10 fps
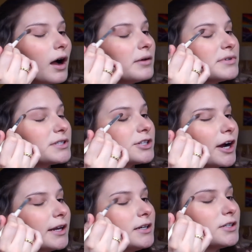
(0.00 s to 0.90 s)
I'm
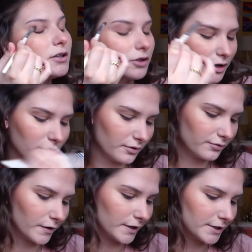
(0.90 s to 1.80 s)
starting to look
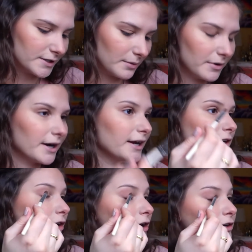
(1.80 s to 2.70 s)
for summer
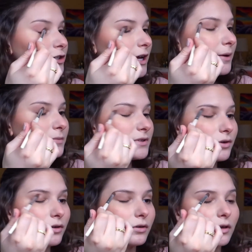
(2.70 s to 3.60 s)
internships,
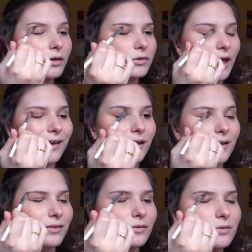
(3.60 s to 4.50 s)
and
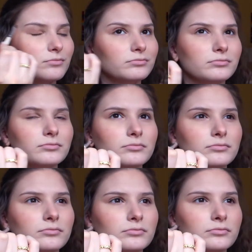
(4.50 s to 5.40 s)
it's
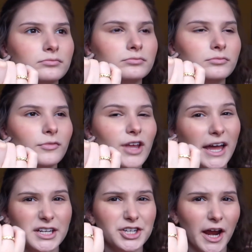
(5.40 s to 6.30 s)

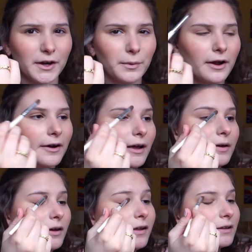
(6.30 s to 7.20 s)
end of January.
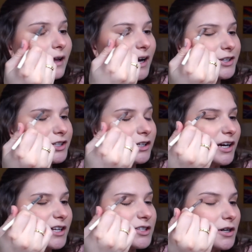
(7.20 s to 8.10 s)
Last year
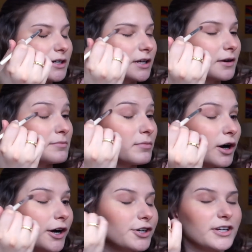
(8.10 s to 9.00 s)
I started in
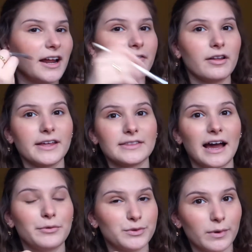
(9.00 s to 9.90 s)
March and I felt like
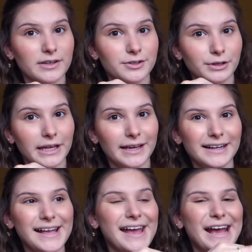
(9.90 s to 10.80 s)
that was way too late.
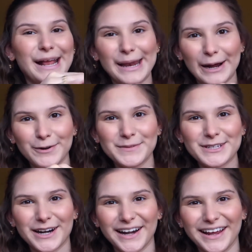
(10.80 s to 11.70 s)
And now I'm
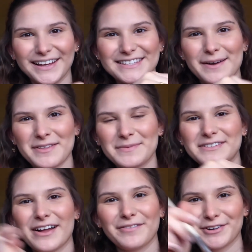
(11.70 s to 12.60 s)
starting, and some of them
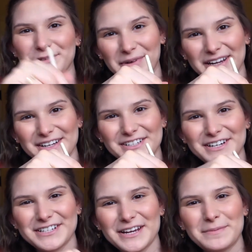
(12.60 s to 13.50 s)
still have their spring
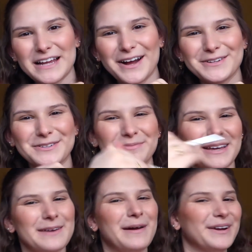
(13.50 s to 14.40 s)
internships out, so I'm
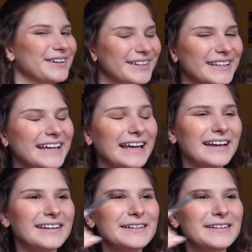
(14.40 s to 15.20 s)
like, am I early?